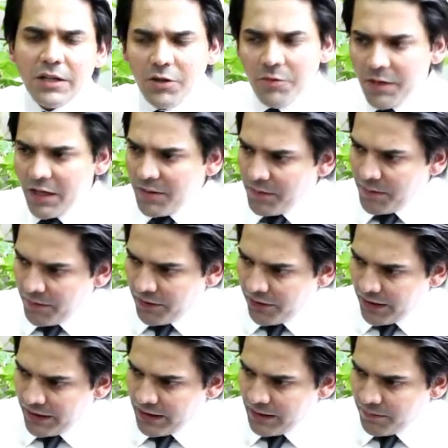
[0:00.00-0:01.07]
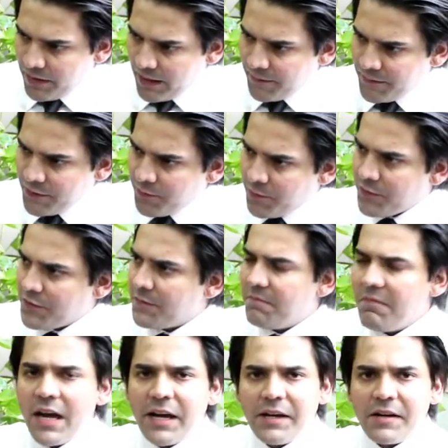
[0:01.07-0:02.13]
You know, many people think that perhaps it was the
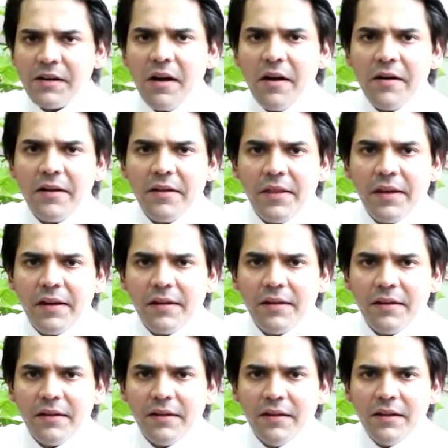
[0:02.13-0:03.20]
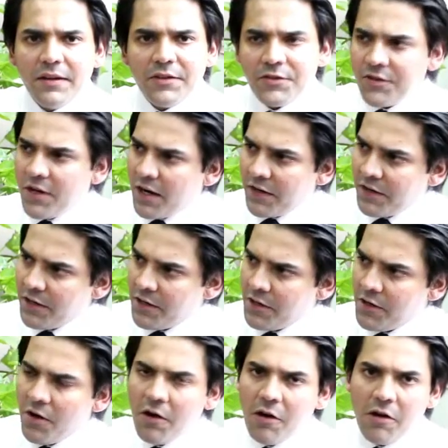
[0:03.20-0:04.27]
Magna Carta that started
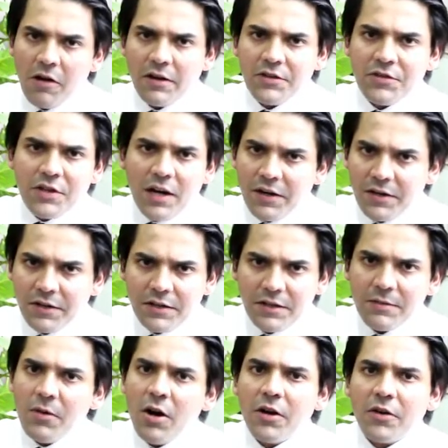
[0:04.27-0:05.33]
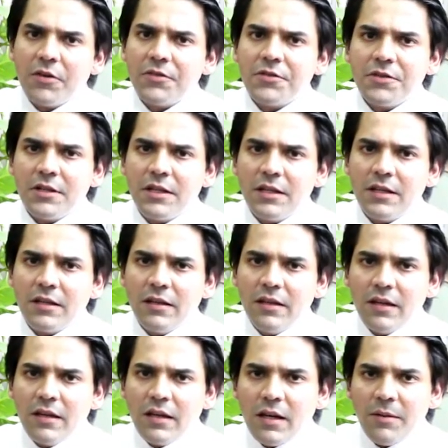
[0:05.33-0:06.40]
it all, it started the democracy.
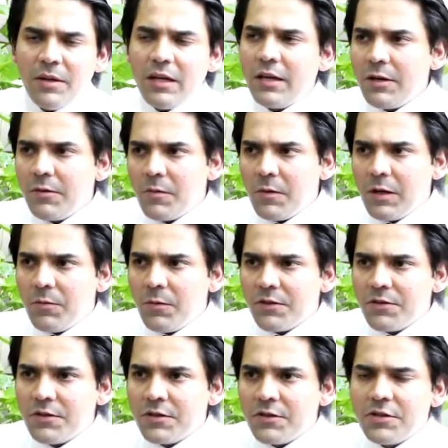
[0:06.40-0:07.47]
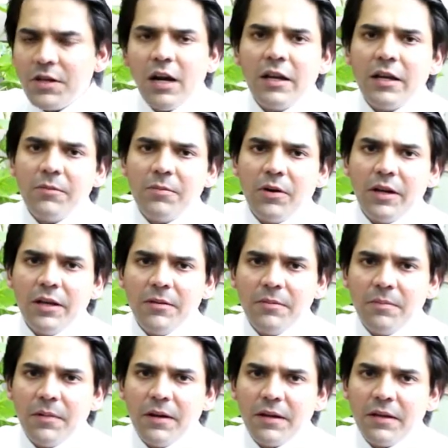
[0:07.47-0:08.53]
I mean, it wasn't the starting point,
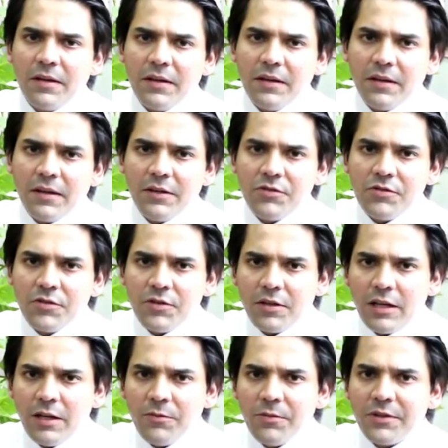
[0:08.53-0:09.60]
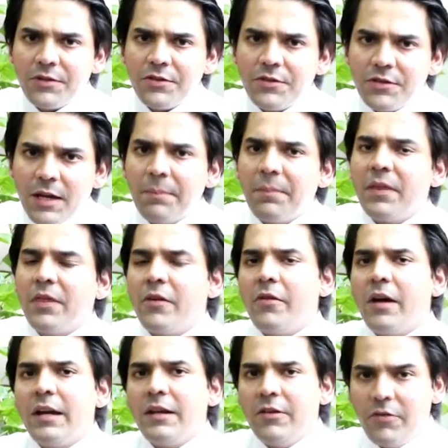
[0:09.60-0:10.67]
but it certainly was a step in the
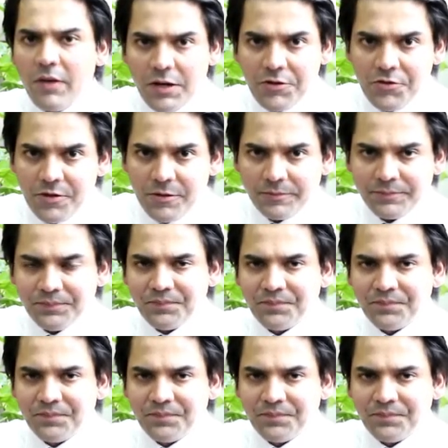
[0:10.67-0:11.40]
right direction.